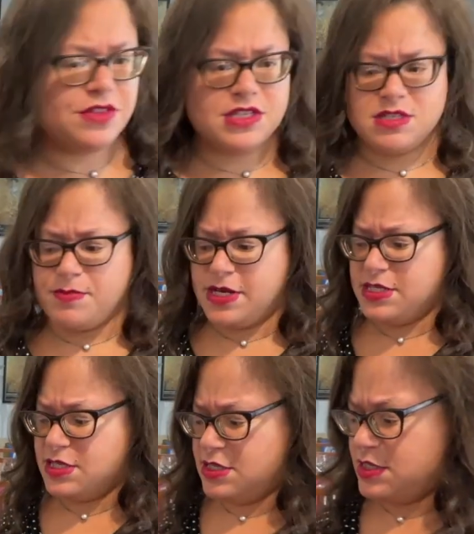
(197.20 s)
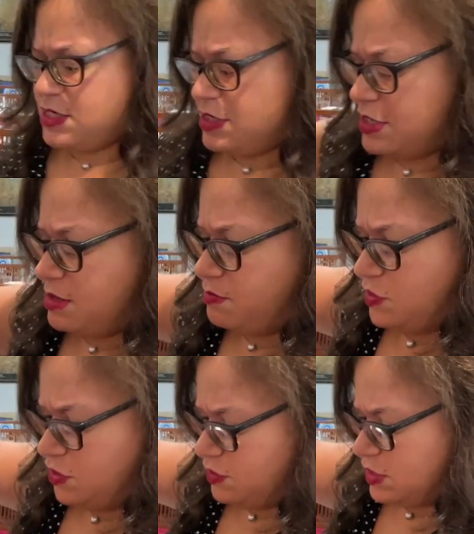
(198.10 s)
the spices that I'm
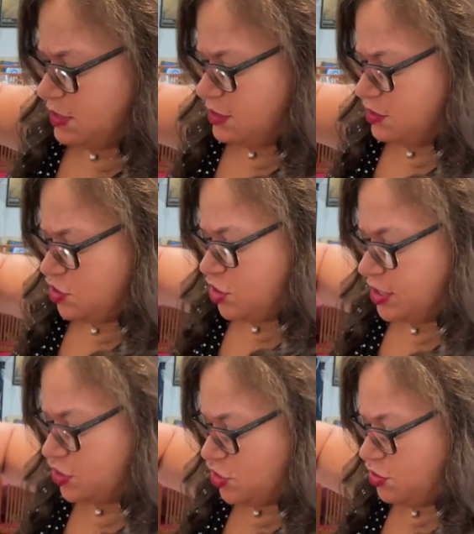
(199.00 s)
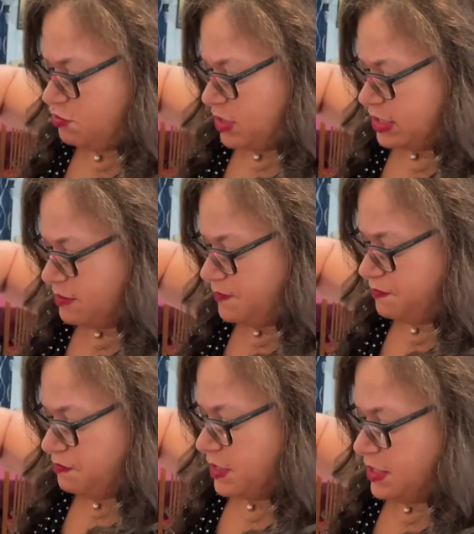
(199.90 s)
using the Shakshouka.
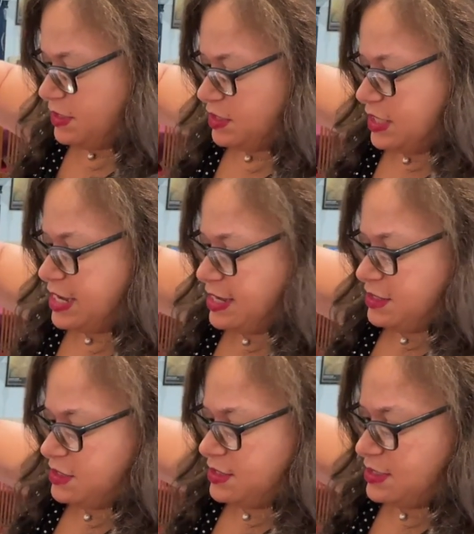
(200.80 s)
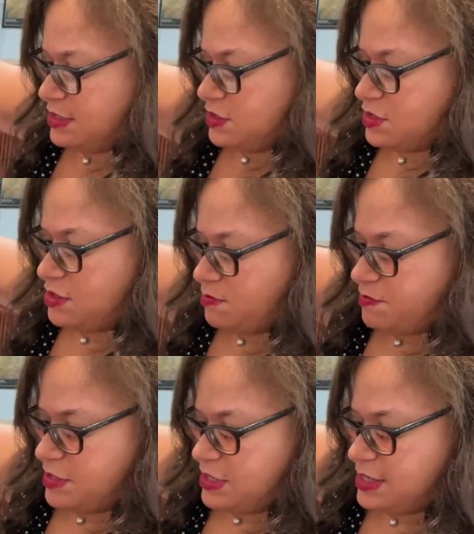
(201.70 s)
In this case, it's going to
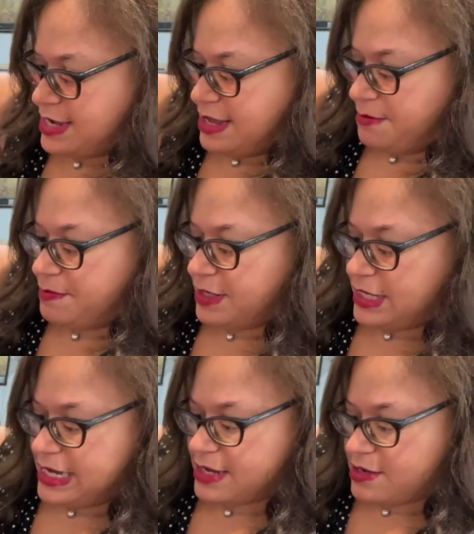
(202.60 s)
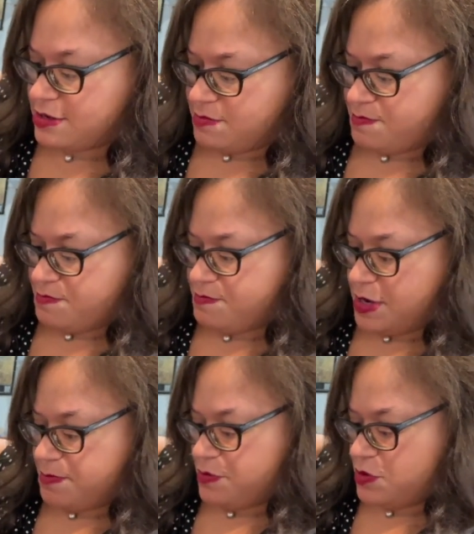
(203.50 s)
be black
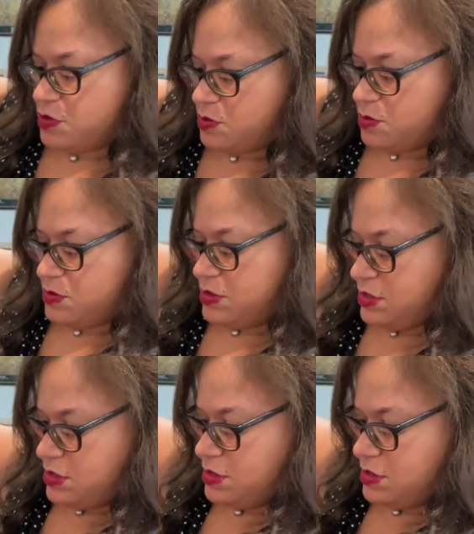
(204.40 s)
peppercorn,